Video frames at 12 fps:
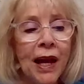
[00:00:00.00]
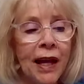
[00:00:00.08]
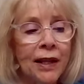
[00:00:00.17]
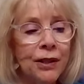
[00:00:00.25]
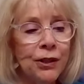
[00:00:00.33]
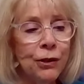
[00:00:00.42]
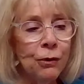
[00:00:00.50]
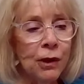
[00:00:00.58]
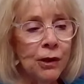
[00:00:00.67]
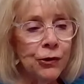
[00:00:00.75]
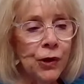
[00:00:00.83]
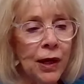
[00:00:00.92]
and you
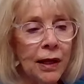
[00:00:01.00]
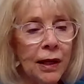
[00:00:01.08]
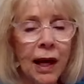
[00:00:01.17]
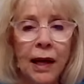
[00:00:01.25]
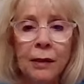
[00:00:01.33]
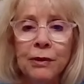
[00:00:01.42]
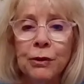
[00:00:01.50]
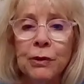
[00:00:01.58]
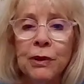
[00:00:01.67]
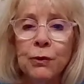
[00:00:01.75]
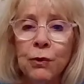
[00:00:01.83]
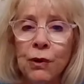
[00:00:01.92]
are saying, I'm doing